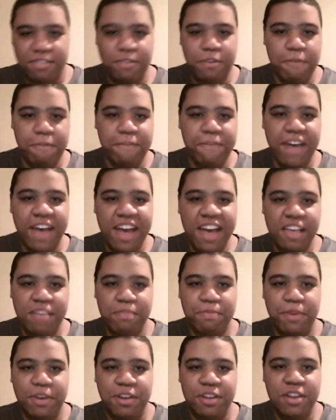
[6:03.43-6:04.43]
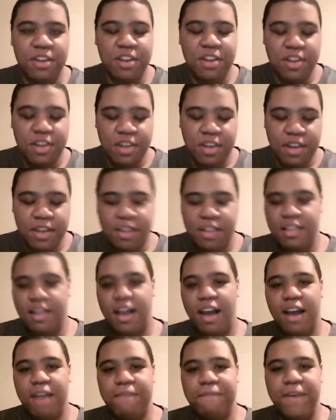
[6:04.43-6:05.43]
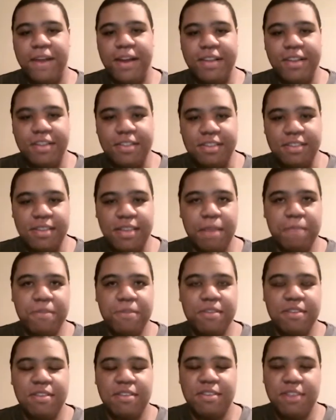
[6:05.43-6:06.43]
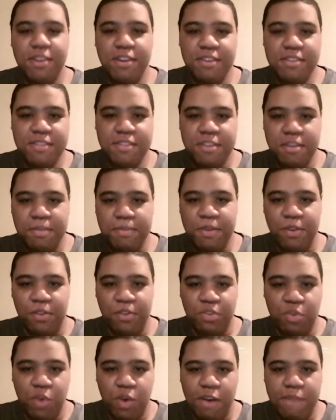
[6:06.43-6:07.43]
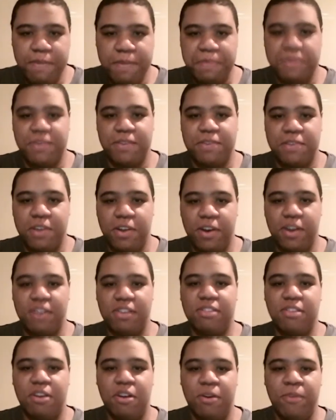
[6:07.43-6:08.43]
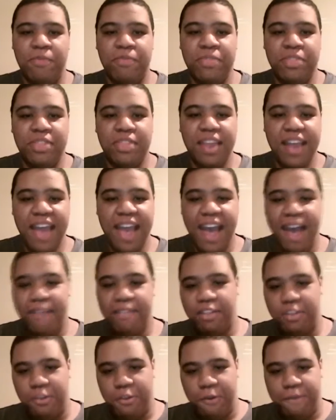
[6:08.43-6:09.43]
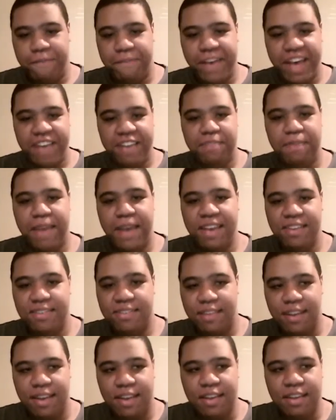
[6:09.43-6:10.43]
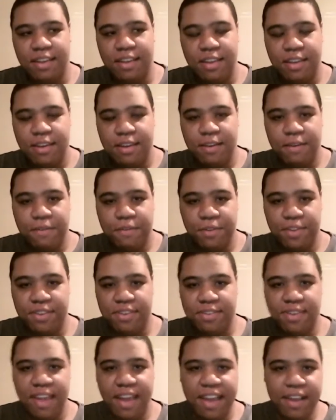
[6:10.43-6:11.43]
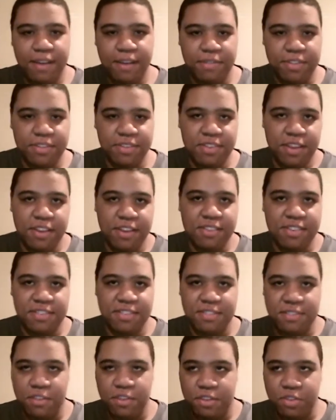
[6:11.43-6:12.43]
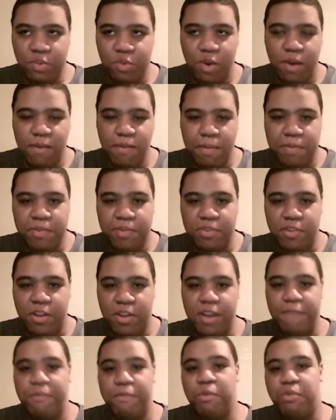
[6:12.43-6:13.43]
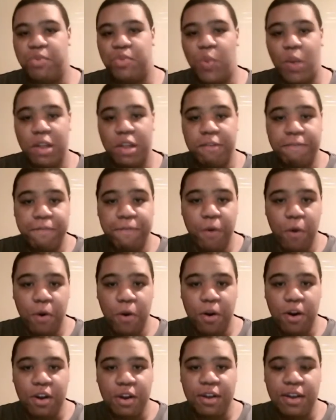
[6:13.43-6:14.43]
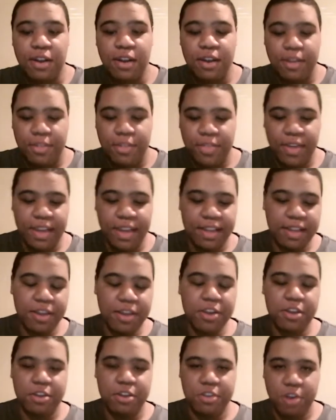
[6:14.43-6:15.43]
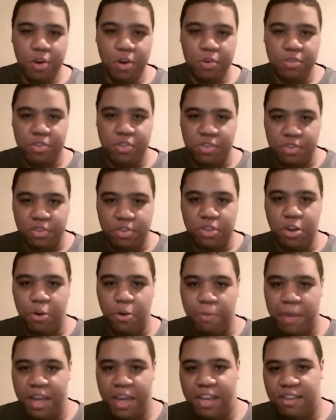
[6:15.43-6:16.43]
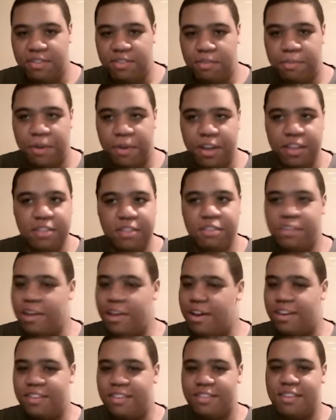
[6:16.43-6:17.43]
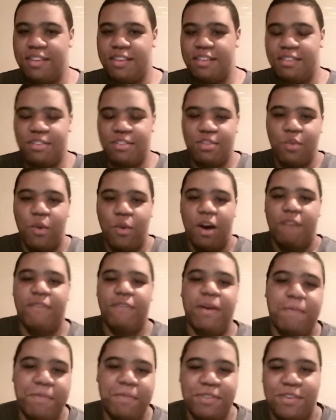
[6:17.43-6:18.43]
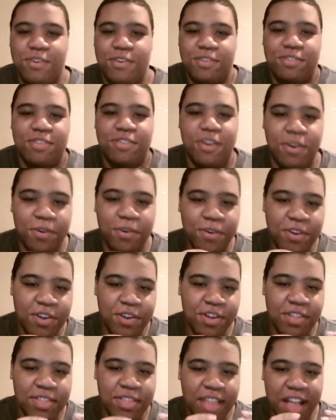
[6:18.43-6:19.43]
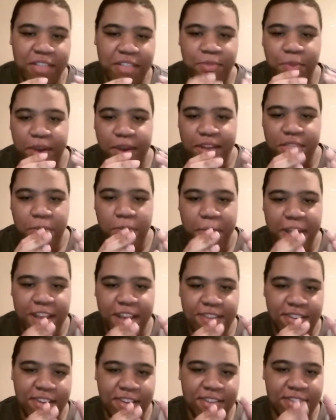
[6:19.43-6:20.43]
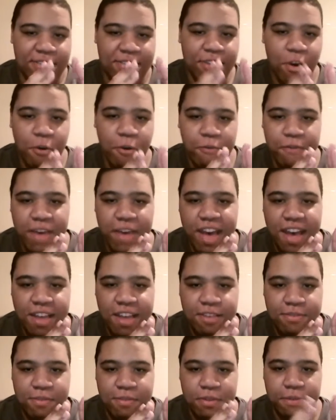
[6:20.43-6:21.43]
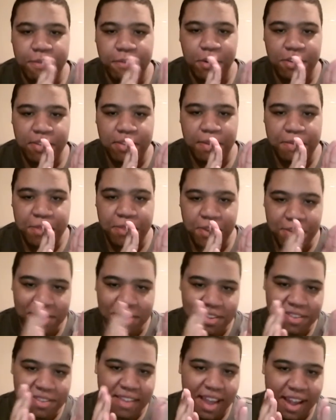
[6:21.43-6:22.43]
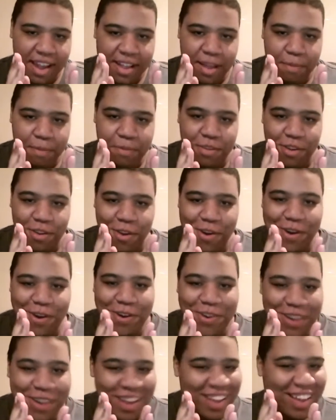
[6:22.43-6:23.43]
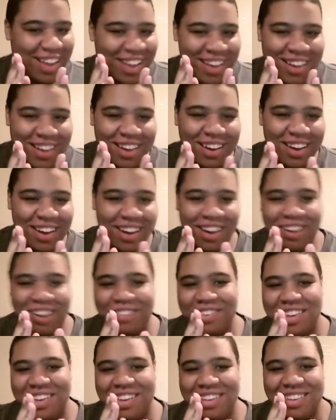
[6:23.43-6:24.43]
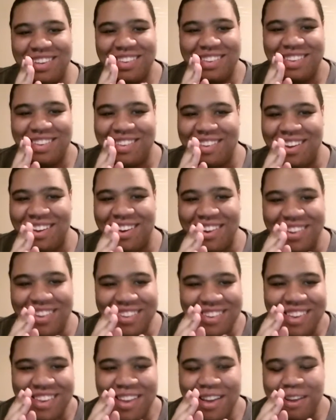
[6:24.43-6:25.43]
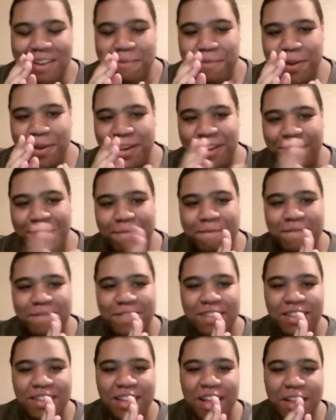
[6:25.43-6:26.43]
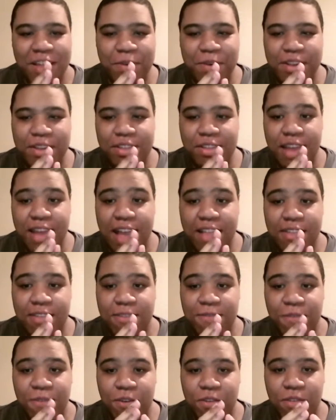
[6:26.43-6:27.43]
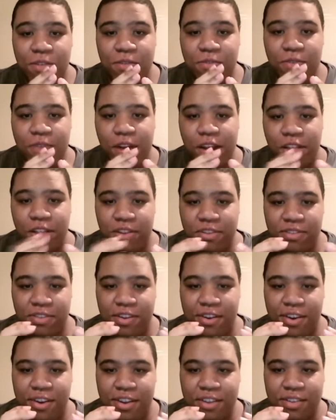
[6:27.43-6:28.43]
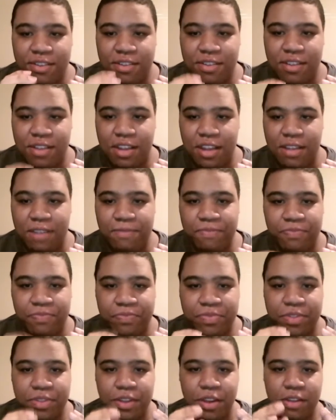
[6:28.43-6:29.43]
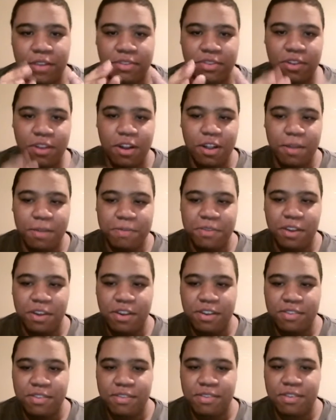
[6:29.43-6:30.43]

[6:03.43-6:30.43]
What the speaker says: too fast, but I found that this series is going to be only 12 episodes long, so they have to do a fast pacing for the sake of the series, because it's only 12 episodes. If it was 24, then it could go into the slow pace, but no, it's 12 episodes, so that's why the pacing is so fast from the first episode and the second episode. Oh my goodness, the series. But anyway, that's for the regular series, like the startup series